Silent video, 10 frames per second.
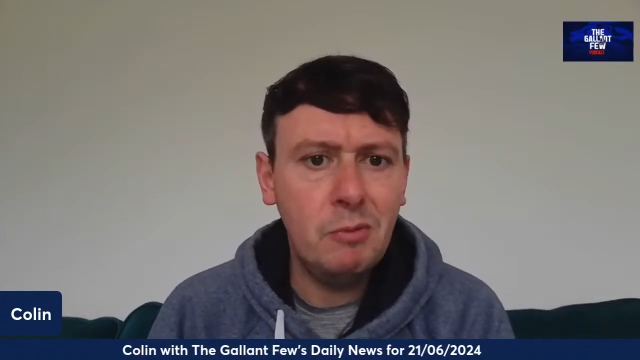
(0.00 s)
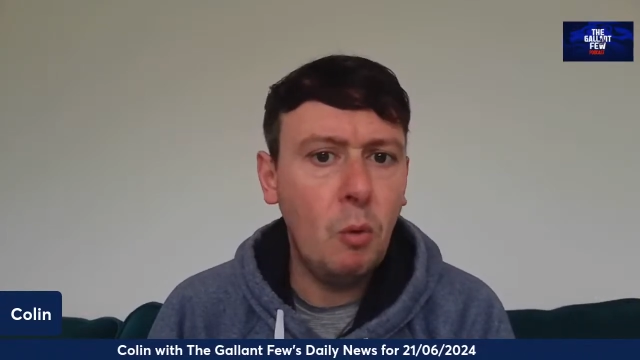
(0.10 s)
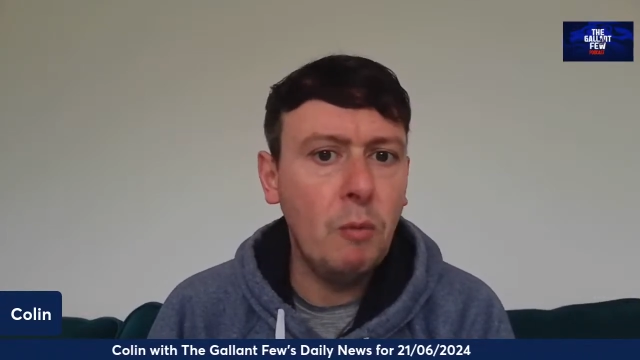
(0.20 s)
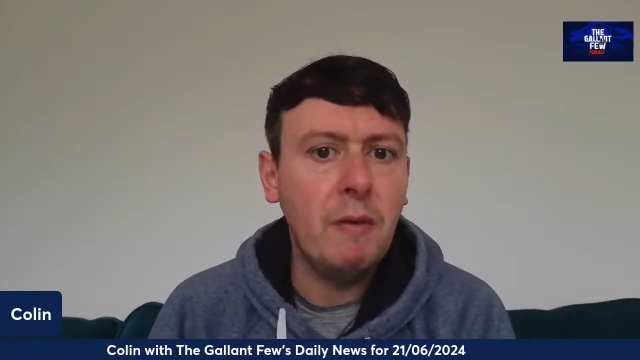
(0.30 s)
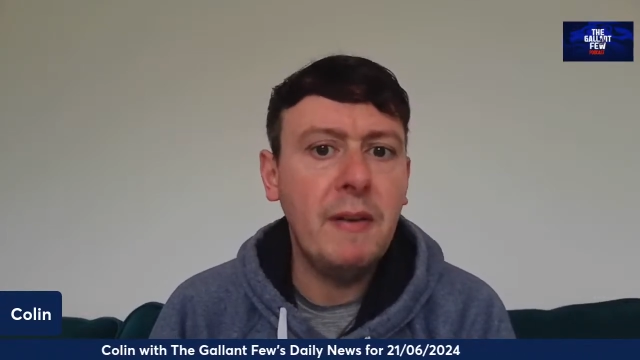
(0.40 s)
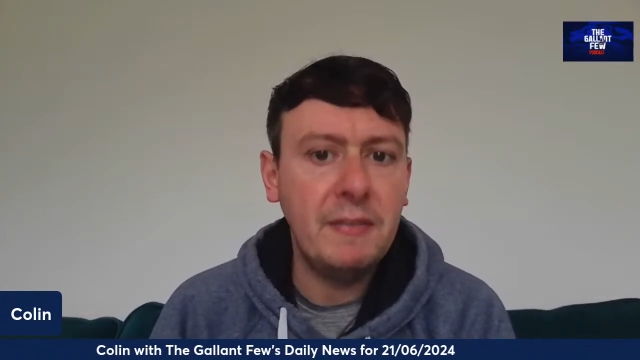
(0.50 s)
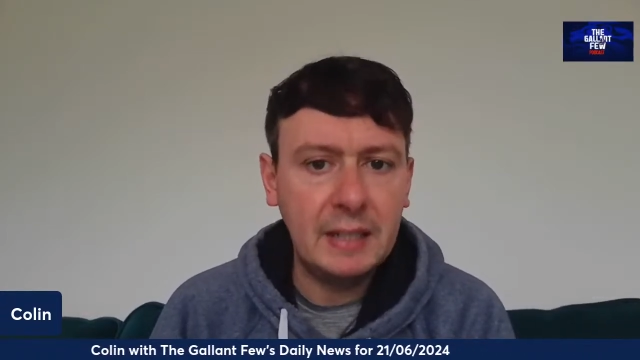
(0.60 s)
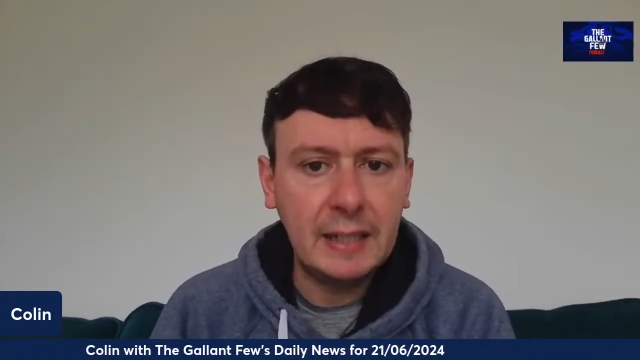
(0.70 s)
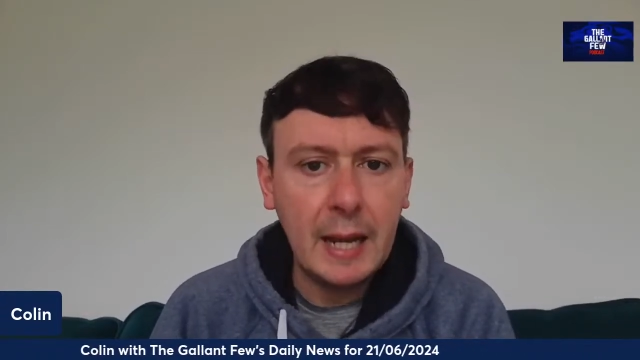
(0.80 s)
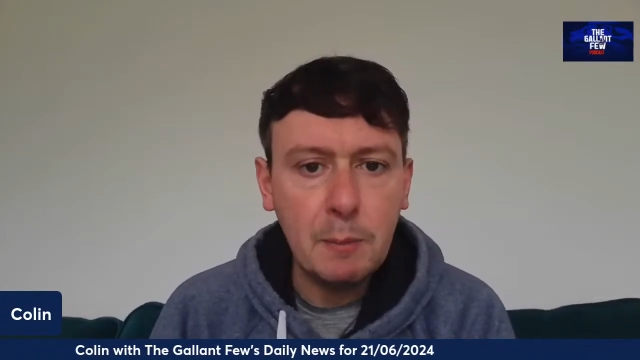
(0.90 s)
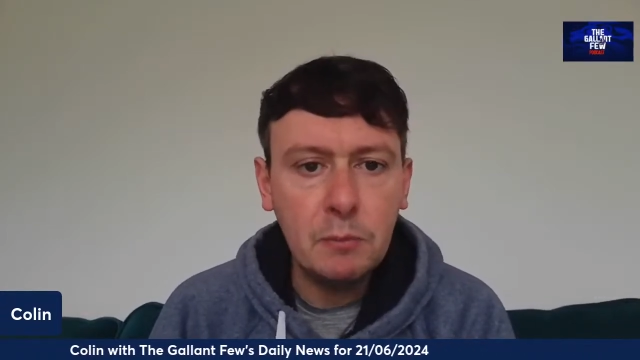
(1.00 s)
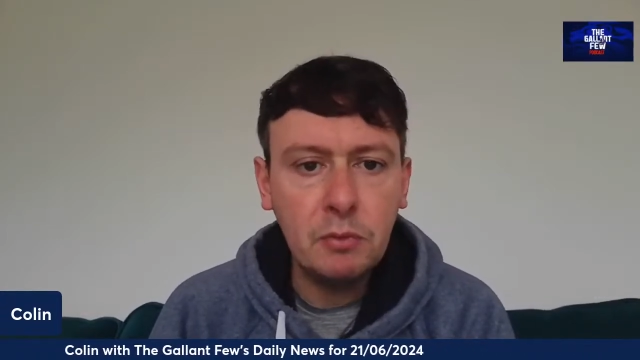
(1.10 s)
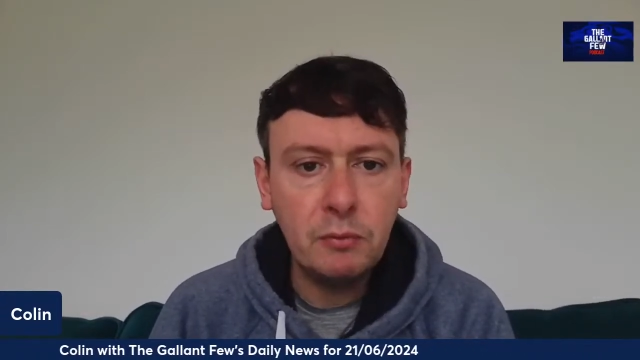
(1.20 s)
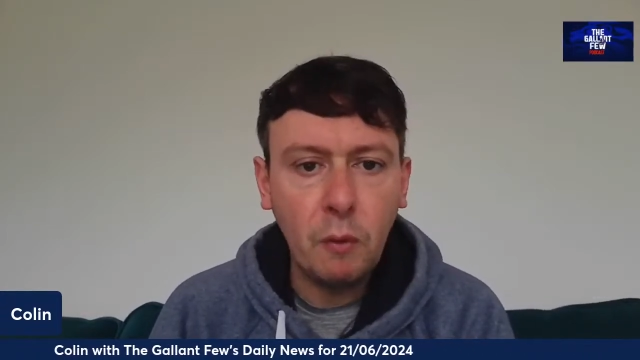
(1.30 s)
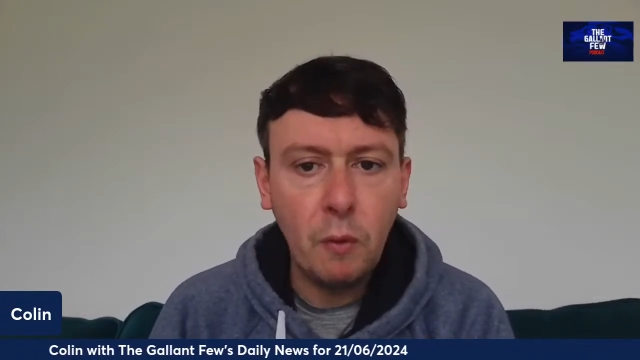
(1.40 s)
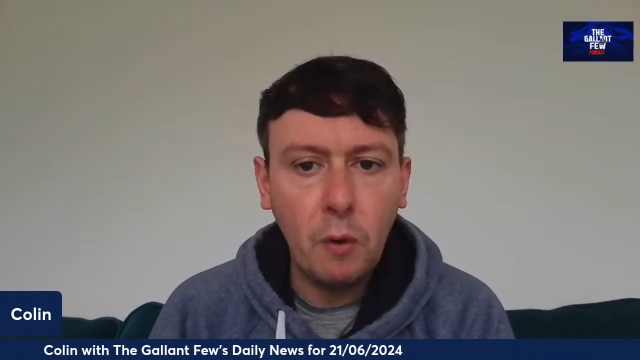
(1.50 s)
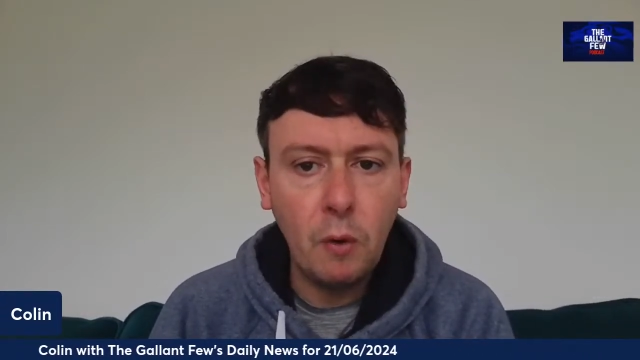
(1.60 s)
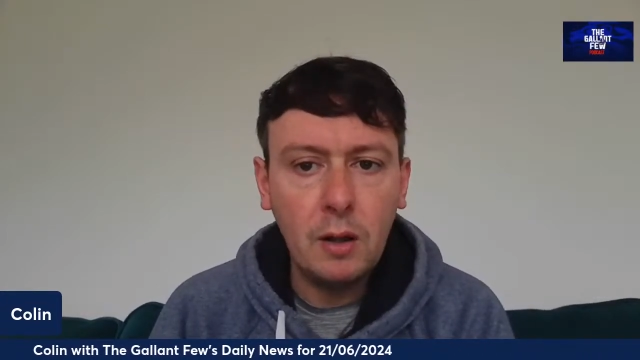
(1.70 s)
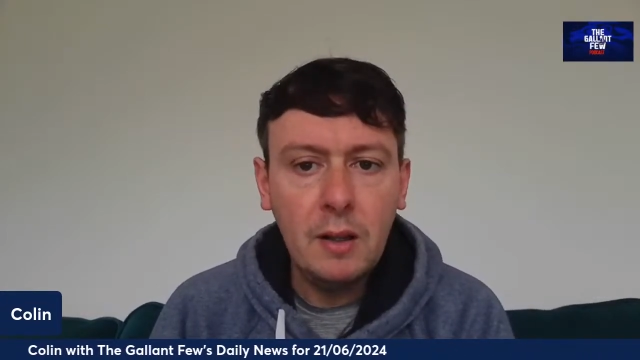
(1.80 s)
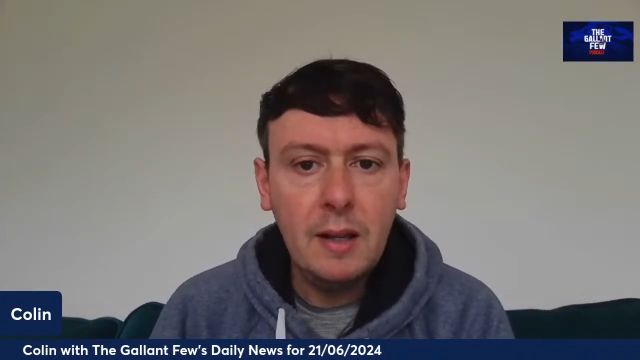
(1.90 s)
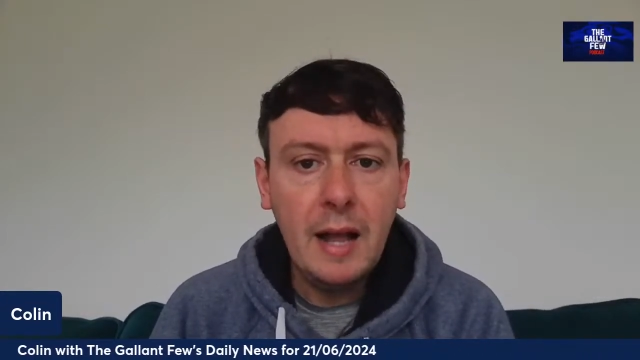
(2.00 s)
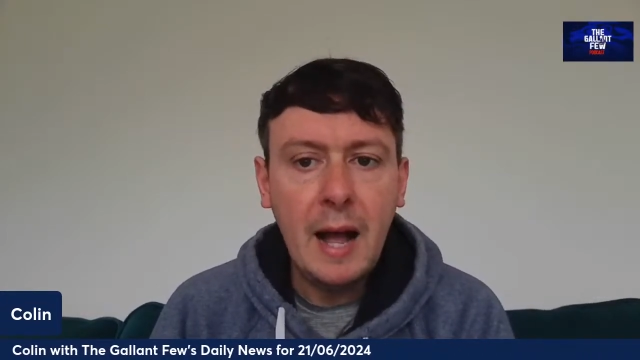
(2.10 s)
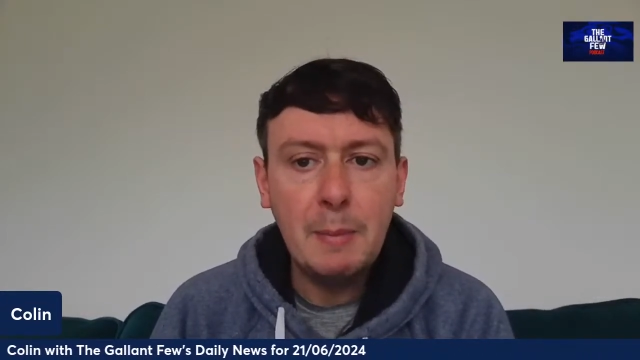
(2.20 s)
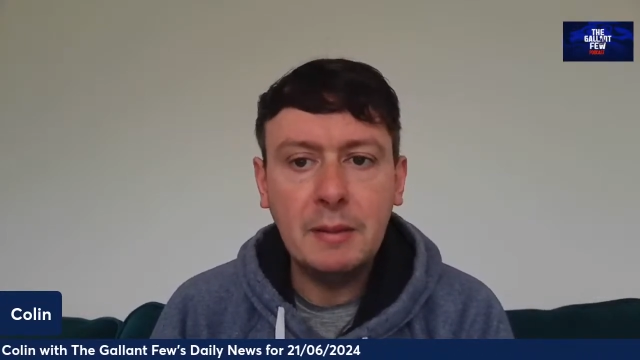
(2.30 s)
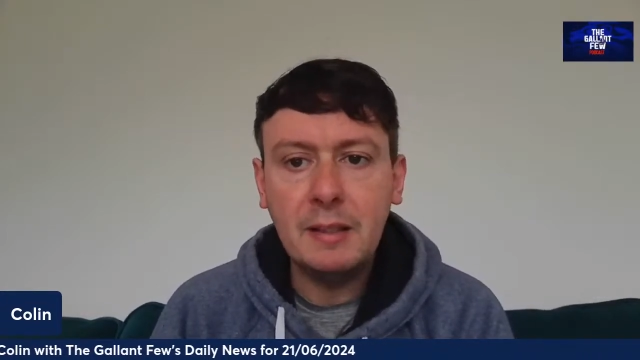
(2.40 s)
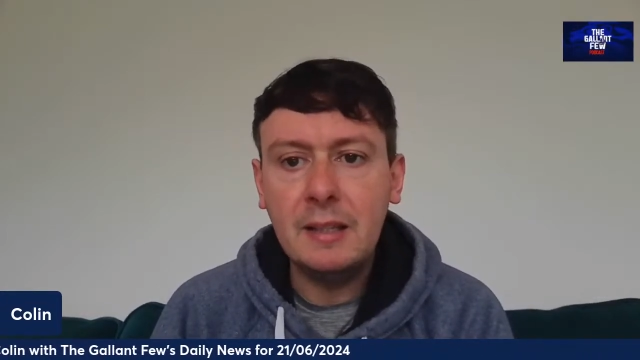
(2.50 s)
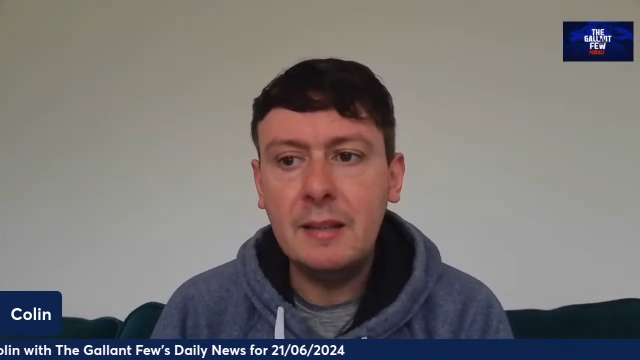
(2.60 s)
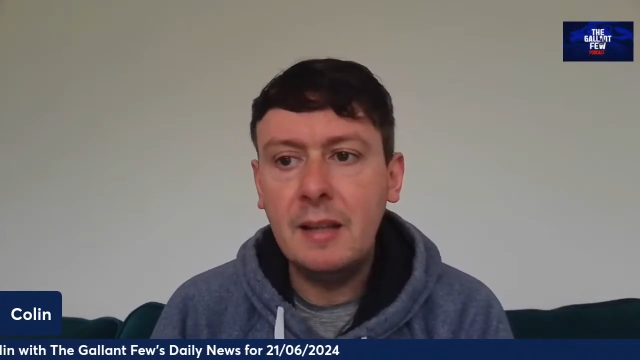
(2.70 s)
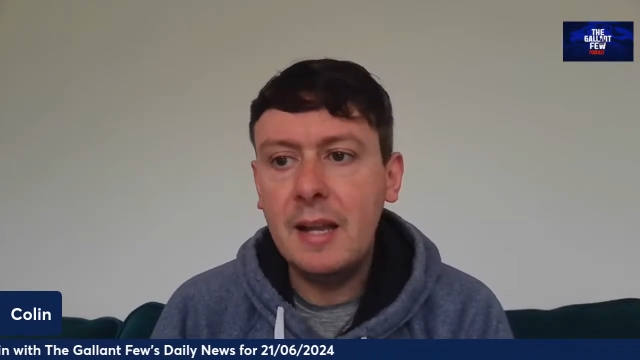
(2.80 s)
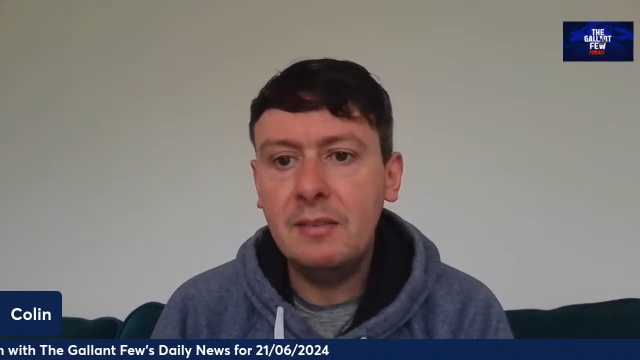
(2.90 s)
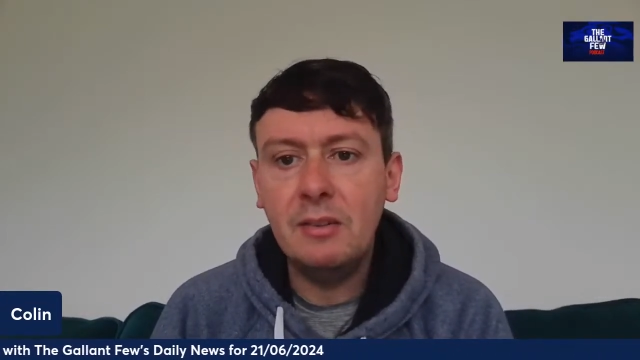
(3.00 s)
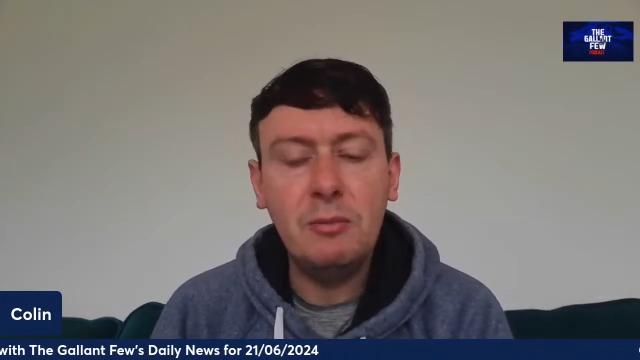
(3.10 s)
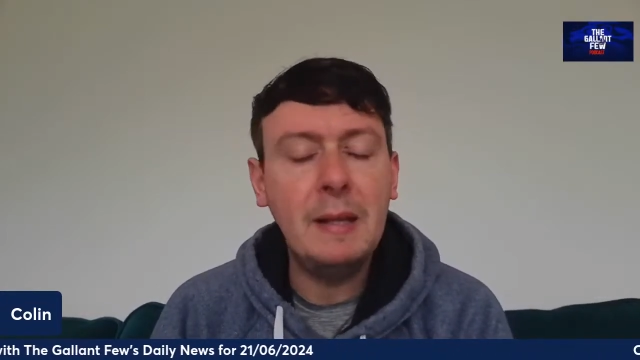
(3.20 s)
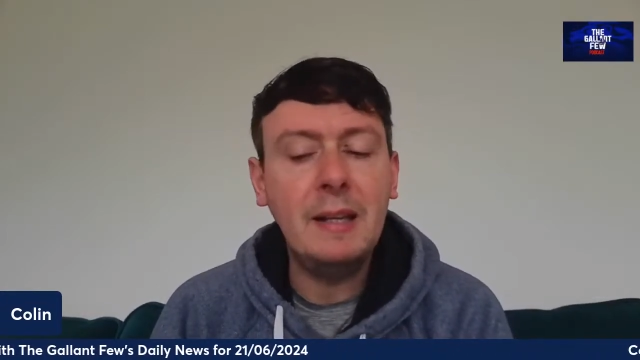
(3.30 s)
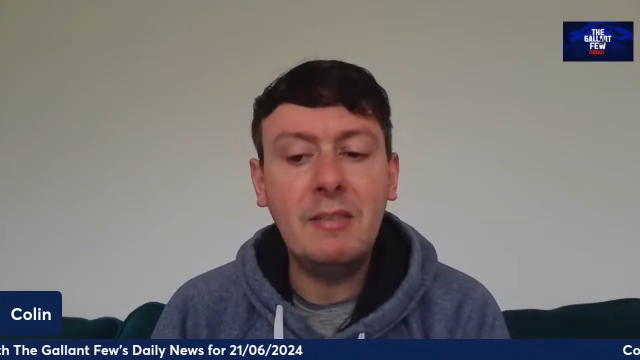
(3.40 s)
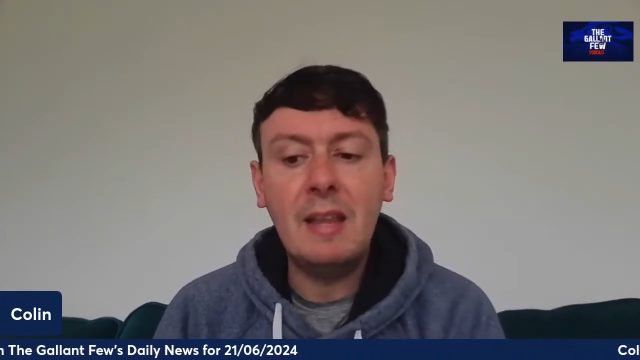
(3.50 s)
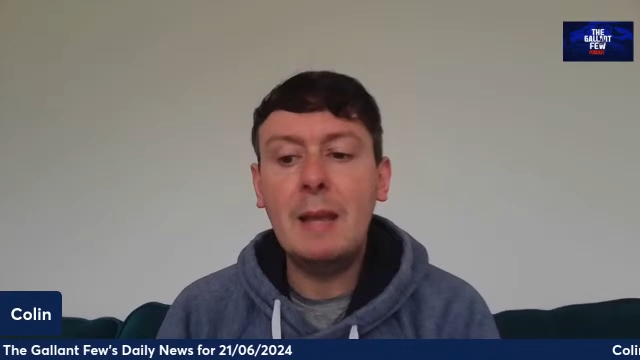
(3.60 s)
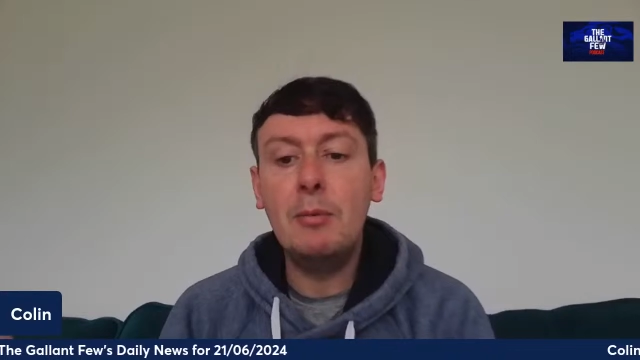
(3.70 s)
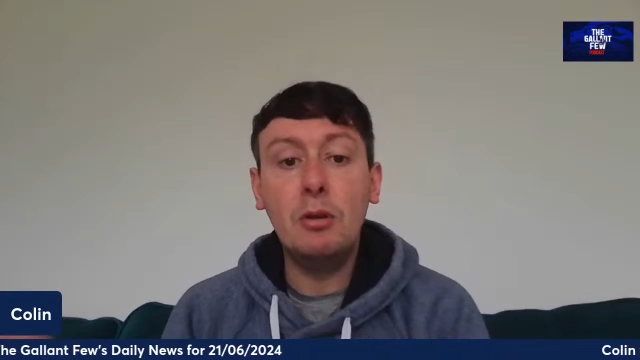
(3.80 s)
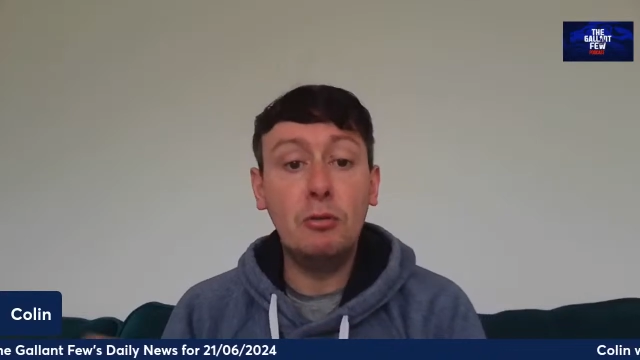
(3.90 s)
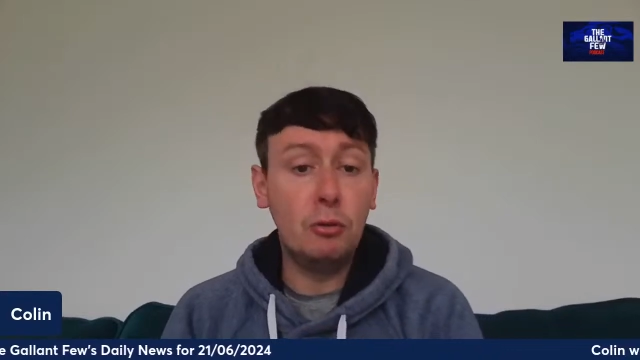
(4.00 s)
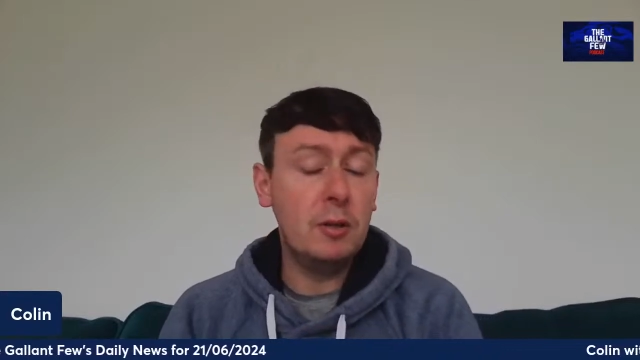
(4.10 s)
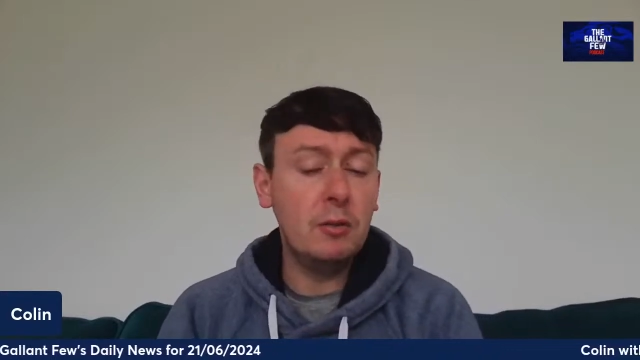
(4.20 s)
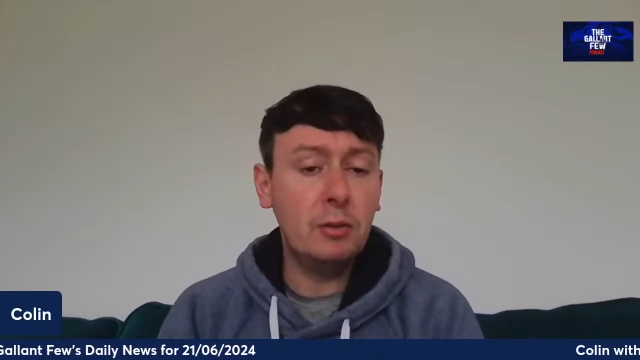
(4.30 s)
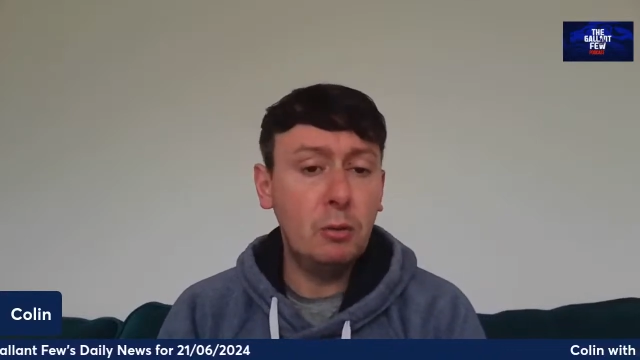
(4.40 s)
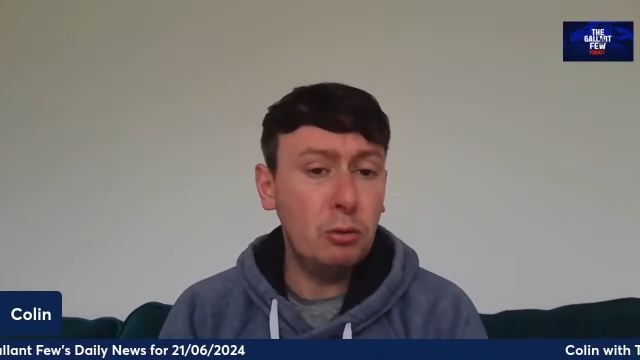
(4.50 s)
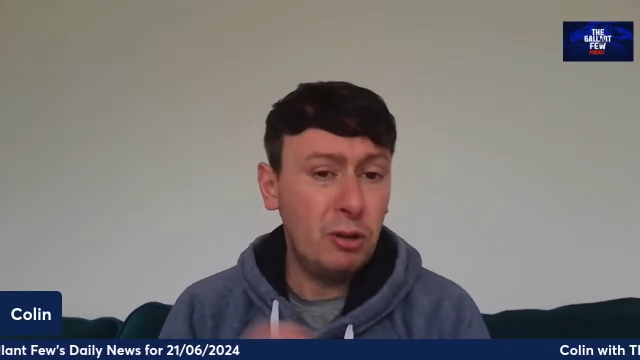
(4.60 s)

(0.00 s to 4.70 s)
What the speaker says: over 50 games for Aberdeen since making his debut 2 years ago,